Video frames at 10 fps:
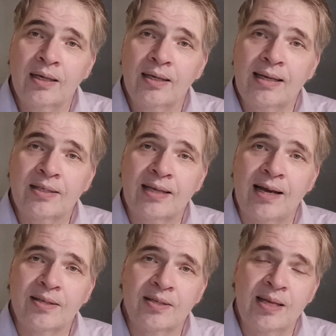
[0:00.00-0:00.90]

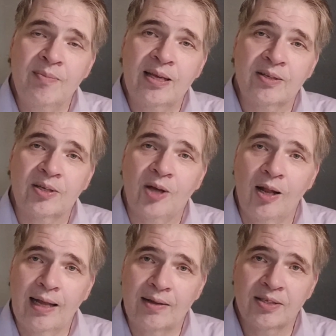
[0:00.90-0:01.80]
size, the same thing as the
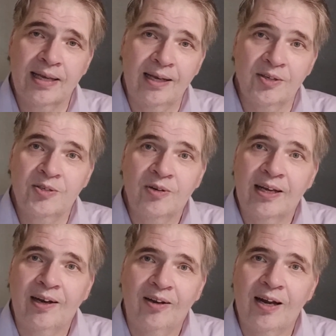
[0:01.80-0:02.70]
dollhouse scale, so you can
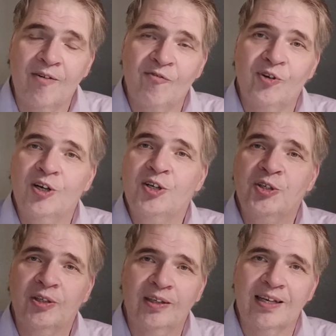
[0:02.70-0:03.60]
get a lot of
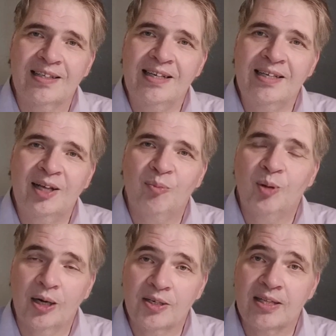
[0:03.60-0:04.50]
furniture and a lot of detailed
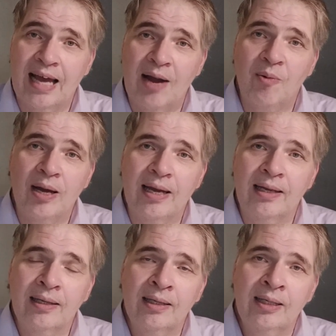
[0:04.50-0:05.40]
parts that
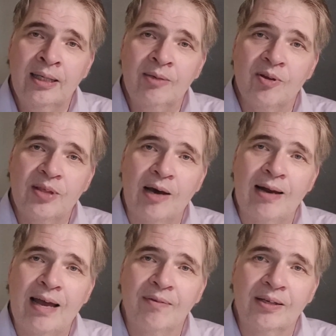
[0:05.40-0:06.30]
way without
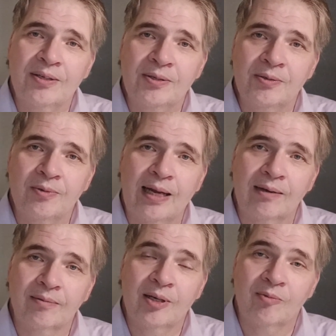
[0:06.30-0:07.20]
having to
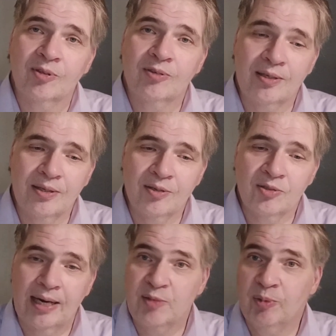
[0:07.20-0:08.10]

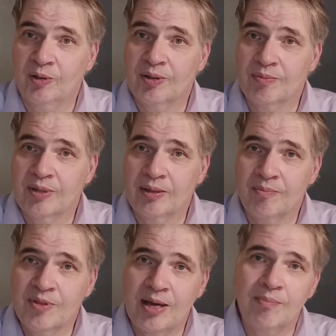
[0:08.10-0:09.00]
scratch build
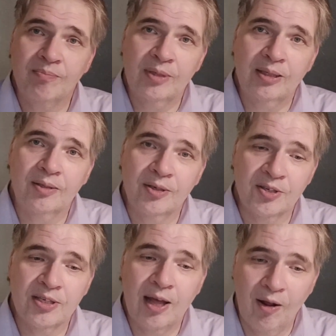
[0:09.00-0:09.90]
them
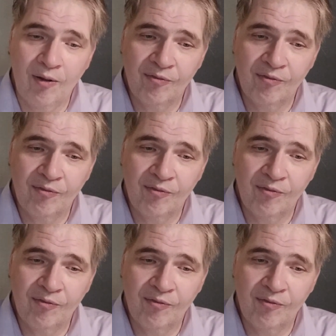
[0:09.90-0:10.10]
yourself.